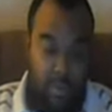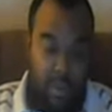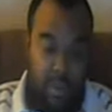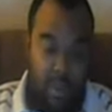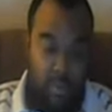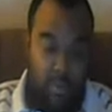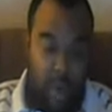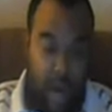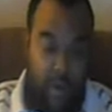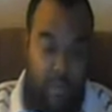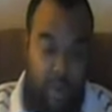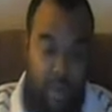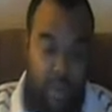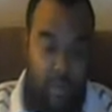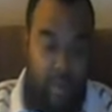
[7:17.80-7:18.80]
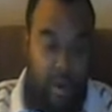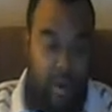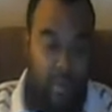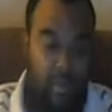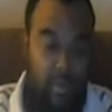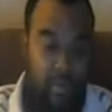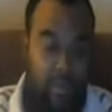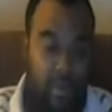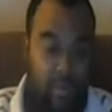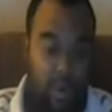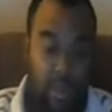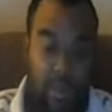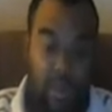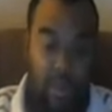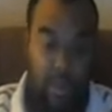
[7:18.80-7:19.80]
from a student in poverty compared
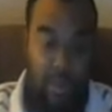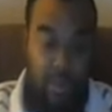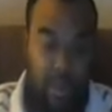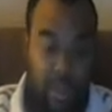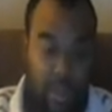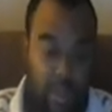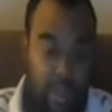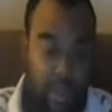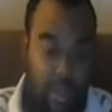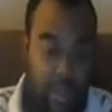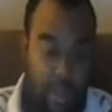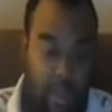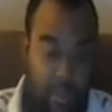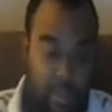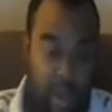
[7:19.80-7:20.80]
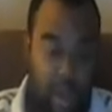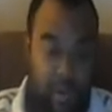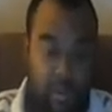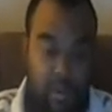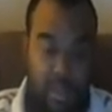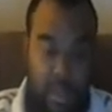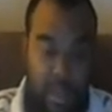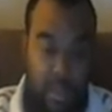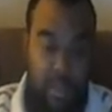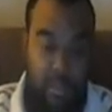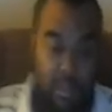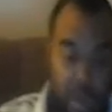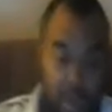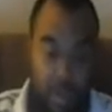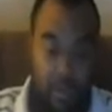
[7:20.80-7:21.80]
to a wealthy student? Does this impact your
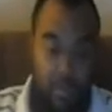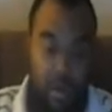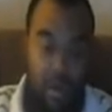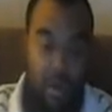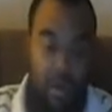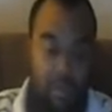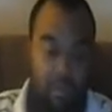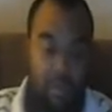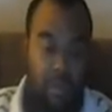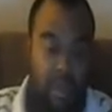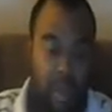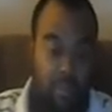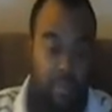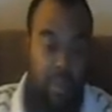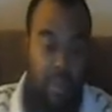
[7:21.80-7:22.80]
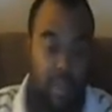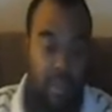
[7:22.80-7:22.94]
decision making when it comes